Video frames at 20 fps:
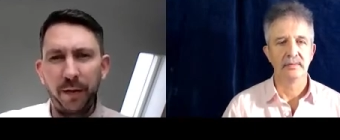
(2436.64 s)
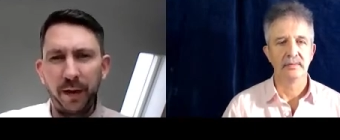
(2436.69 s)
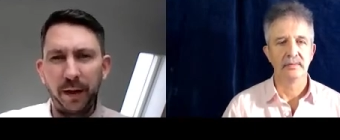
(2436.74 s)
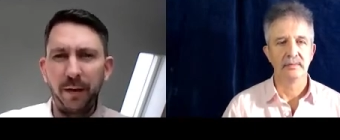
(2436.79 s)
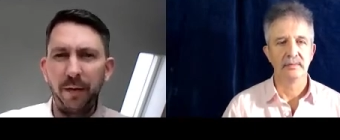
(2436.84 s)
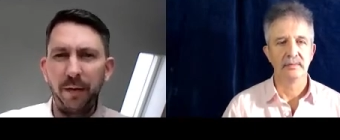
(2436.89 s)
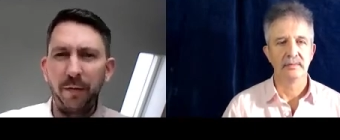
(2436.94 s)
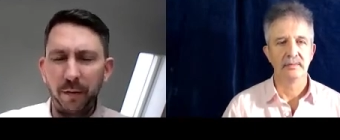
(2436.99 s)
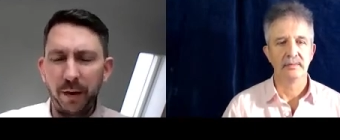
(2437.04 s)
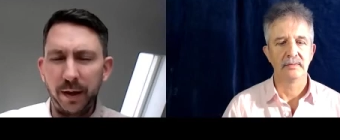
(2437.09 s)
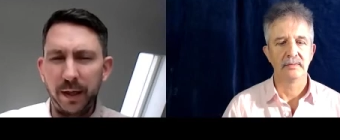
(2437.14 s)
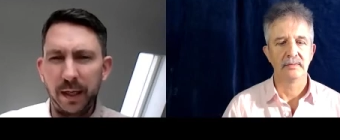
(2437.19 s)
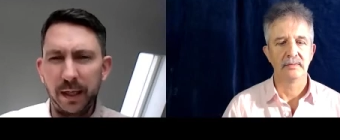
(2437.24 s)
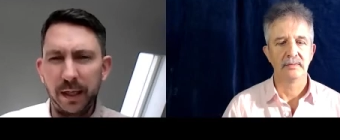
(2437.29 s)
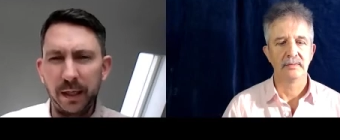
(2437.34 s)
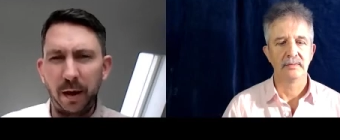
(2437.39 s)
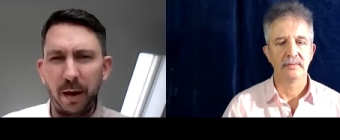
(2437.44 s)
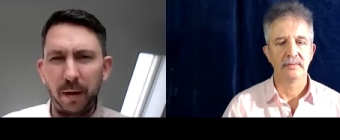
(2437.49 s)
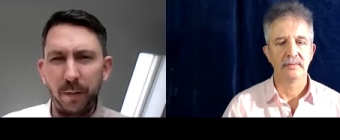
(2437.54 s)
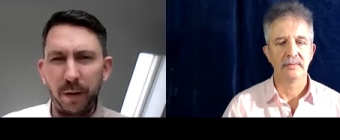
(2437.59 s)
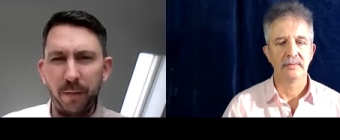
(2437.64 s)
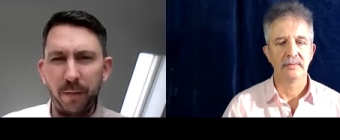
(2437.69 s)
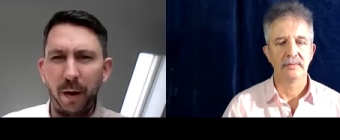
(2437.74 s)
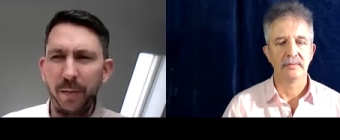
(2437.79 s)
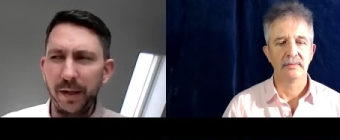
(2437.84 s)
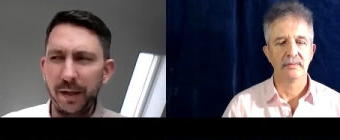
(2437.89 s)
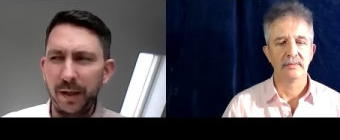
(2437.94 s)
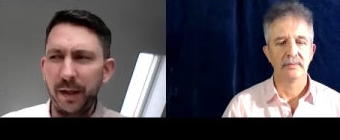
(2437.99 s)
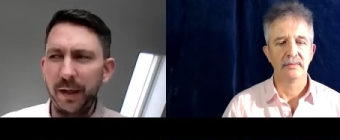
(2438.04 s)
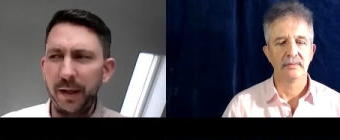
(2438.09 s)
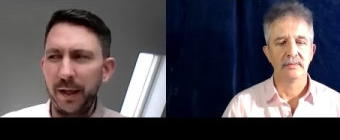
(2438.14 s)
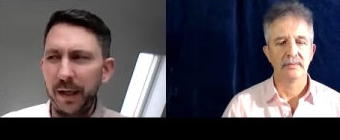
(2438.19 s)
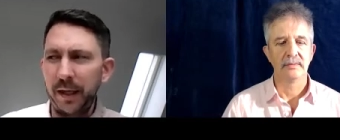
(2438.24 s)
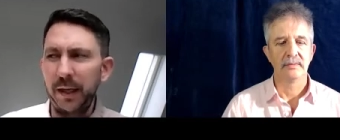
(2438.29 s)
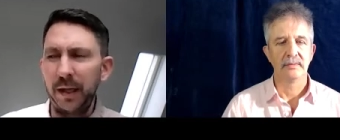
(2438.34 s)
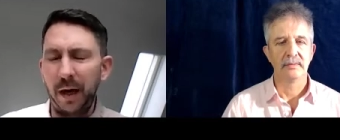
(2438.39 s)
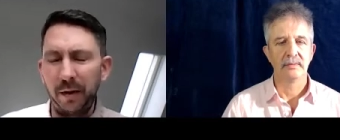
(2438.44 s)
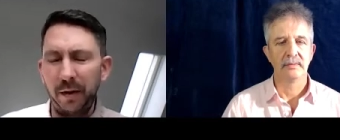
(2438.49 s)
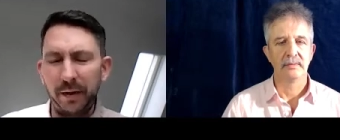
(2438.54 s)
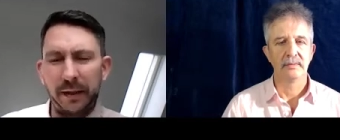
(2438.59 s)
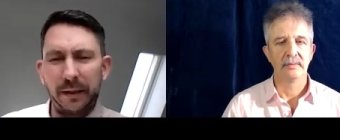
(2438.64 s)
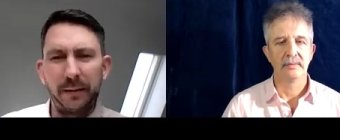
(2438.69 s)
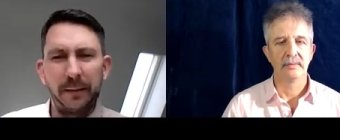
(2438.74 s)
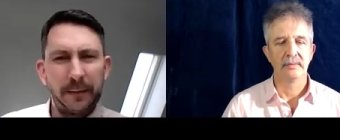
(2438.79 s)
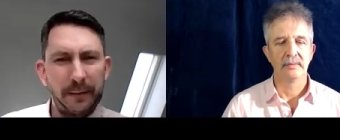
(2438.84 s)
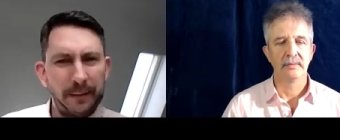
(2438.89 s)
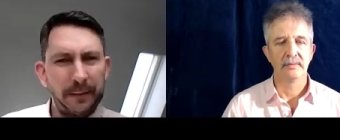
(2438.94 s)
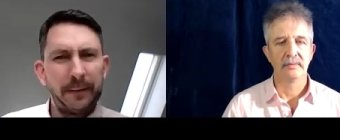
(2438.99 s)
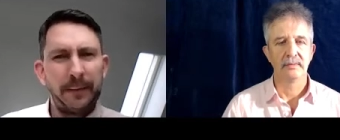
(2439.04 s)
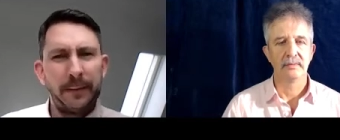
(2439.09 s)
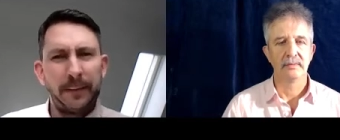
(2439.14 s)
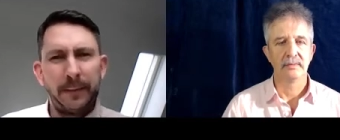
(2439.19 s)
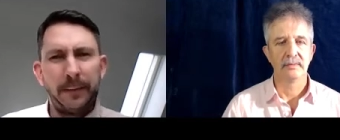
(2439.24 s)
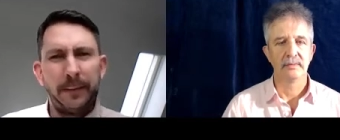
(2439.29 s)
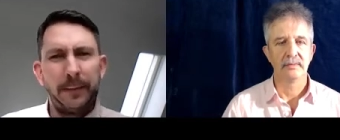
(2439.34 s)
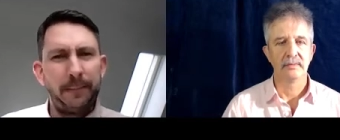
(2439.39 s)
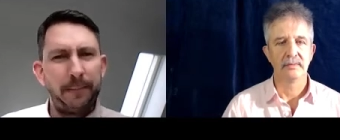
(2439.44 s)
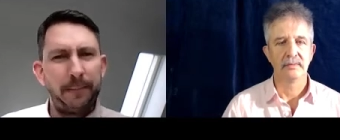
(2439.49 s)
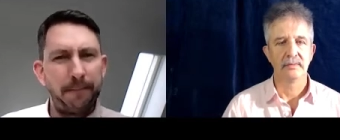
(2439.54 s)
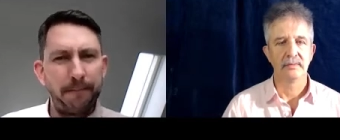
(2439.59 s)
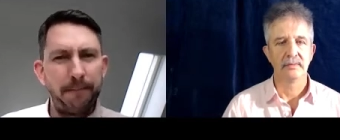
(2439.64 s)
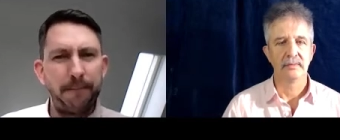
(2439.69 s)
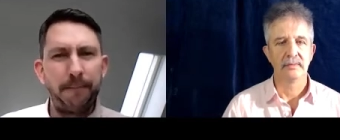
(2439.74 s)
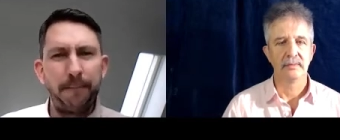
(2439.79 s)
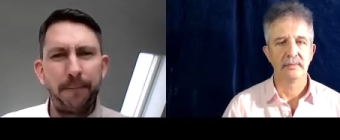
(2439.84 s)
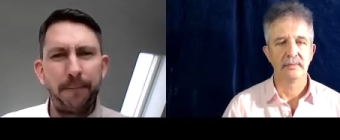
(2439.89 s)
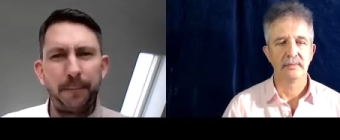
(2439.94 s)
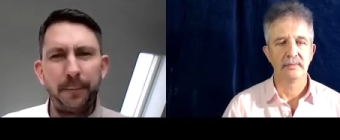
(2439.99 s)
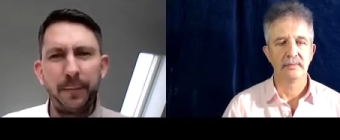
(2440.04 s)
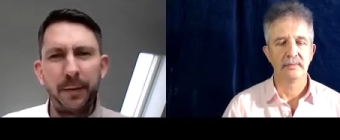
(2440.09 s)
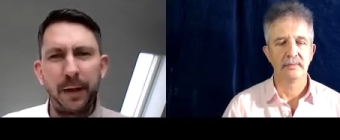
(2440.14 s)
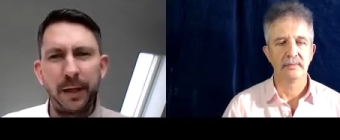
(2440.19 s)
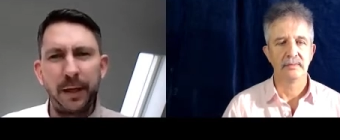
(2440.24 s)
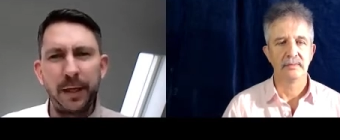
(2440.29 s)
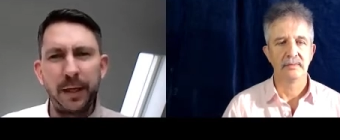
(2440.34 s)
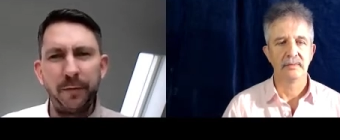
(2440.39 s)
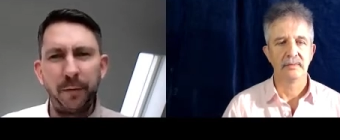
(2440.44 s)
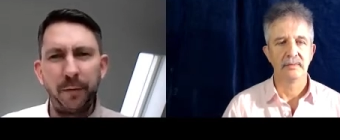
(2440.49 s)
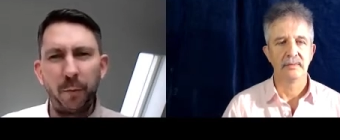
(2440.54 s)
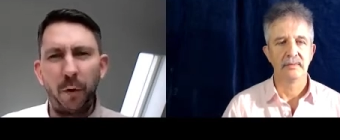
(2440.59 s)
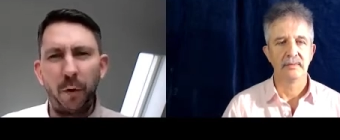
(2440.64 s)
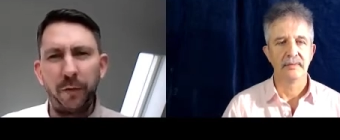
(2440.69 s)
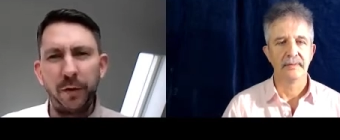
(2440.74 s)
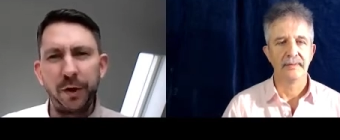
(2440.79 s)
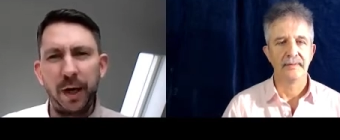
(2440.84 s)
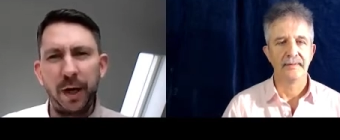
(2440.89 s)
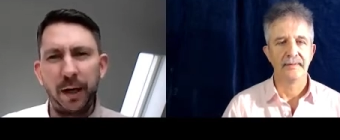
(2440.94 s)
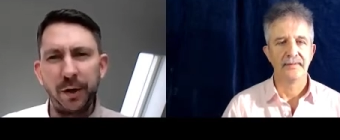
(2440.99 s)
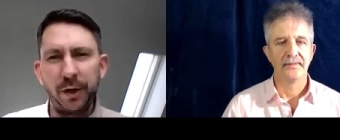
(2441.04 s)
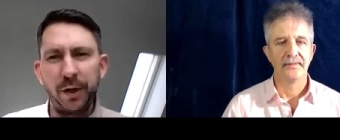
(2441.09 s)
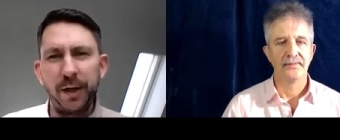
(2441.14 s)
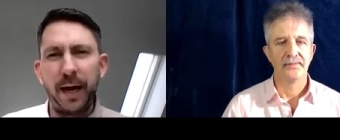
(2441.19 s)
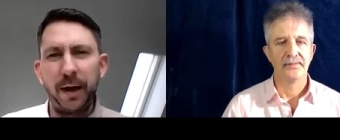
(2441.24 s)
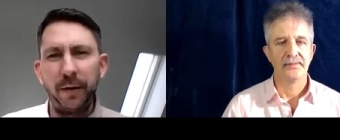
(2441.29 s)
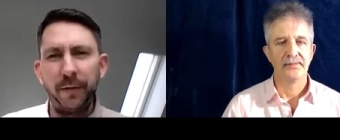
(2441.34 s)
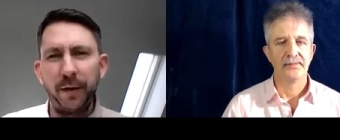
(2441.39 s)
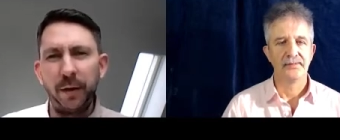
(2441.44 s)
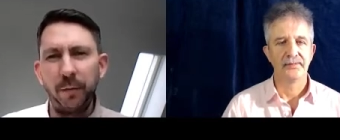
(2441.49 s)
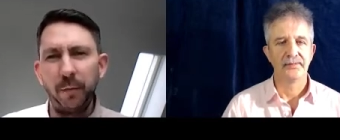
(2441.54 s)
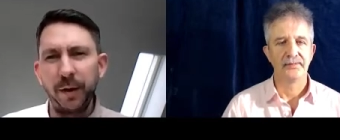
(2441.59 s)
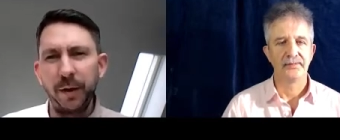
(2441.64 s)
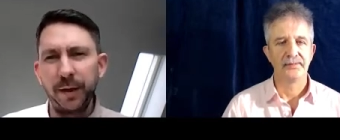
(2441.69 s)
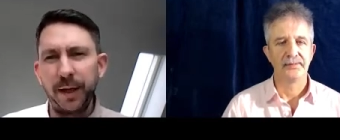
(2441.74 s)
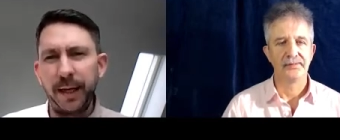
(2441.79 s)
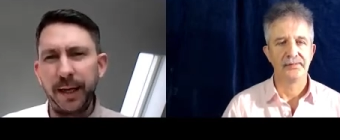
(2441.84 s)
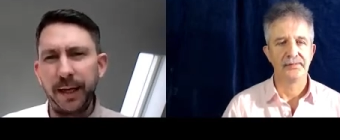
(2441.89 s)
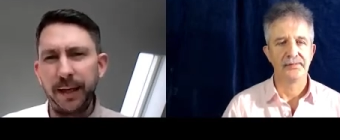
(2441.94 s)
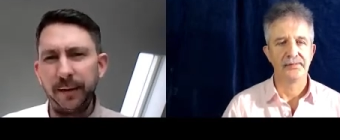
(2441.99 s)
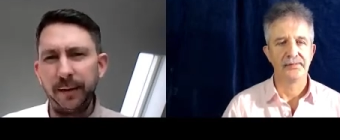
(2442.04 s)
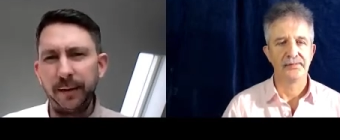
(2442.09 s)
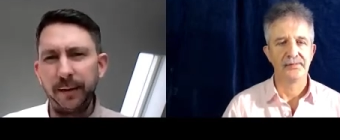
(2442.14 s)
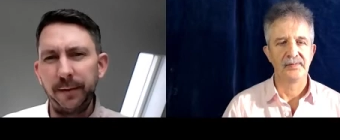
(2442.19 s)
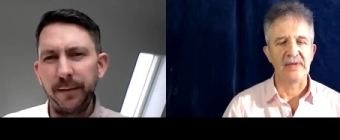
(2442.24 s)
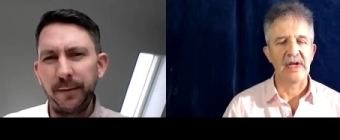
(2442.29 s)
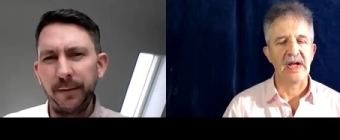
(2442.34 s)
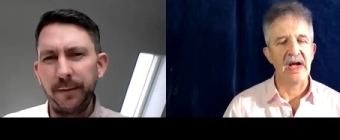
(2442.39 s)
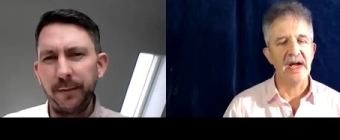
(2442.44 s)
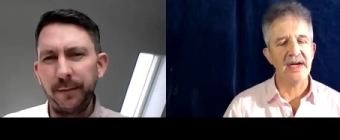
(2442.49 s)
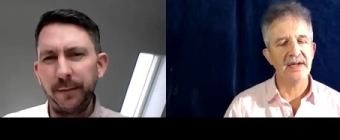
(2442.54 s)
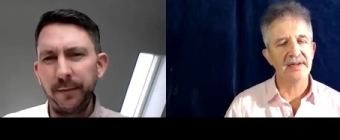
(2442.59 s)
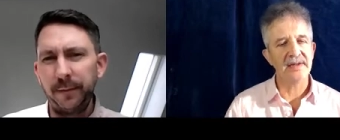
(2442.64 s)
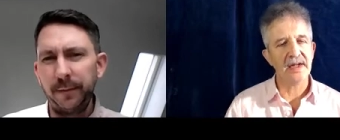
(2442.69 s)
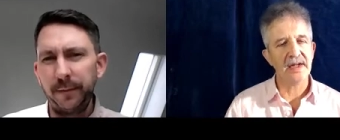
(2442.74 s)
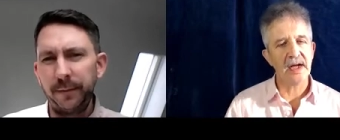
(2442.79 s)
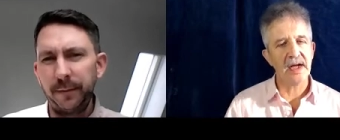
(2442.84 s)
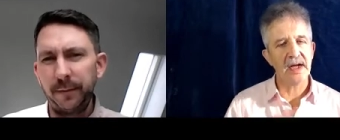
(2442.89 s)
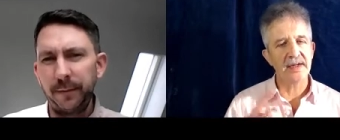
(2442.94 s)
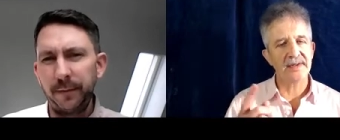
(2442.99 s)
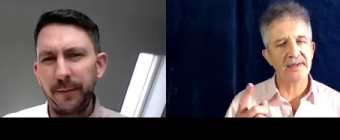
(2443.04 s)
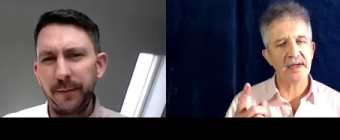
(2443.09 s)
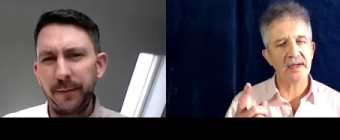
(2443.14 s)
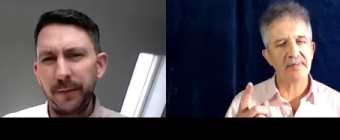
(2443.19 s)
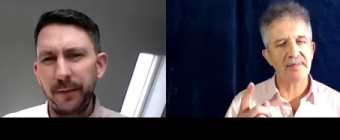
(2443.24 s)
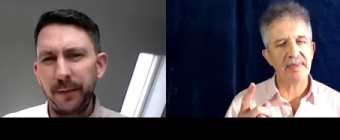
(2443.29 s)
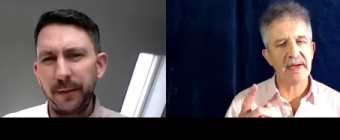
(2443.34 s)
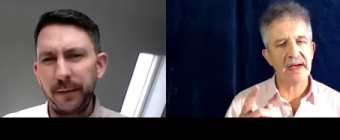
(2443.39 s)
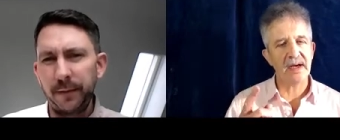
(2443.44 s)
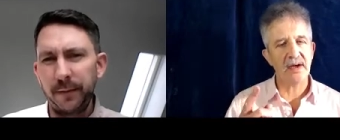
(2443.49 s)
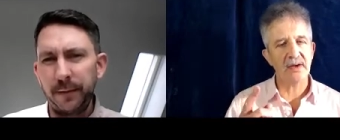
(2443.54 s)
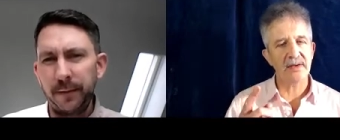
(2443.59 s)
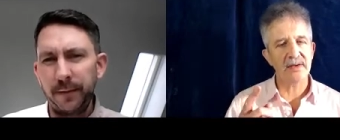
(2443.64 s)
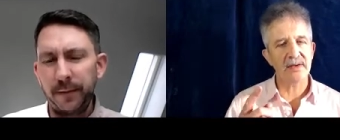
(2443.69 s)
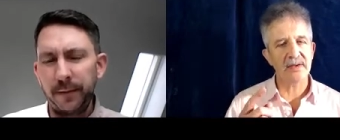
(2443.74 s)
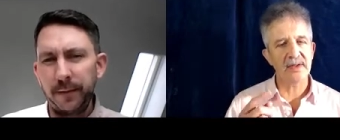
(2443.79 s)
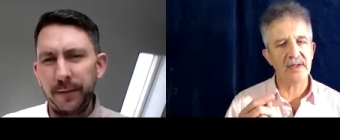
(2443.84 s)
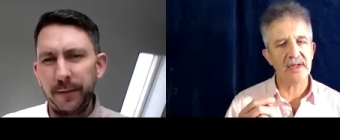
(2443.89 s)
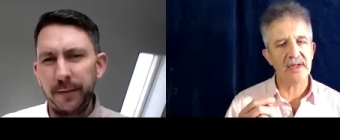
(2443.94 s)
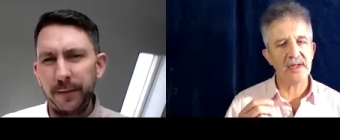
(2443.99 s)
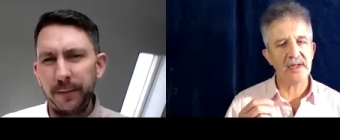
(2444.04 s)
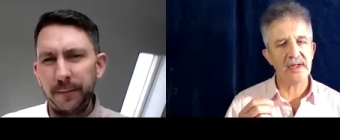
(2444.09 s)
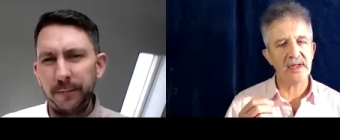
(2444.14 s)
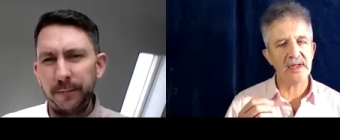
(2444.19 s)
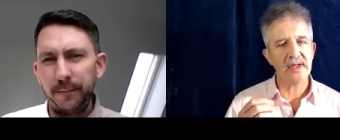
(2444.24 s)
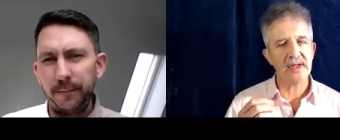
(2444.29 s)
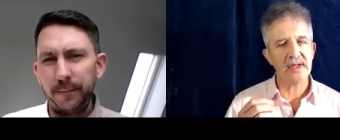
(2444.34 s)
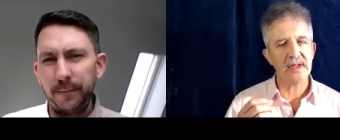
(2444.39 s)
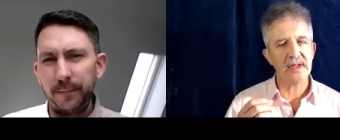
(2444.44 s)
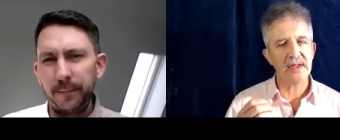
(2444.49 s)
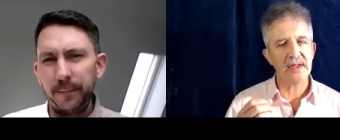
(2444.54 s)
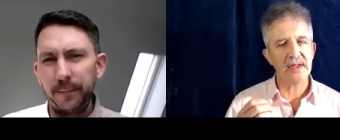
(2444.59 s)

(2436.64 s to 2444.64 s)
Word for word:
Speaker 1: thing. In three years' time, we might be sitting here going, mm, "It's even more of a challenge now than it was then."
Speaker 2: And is that is that about the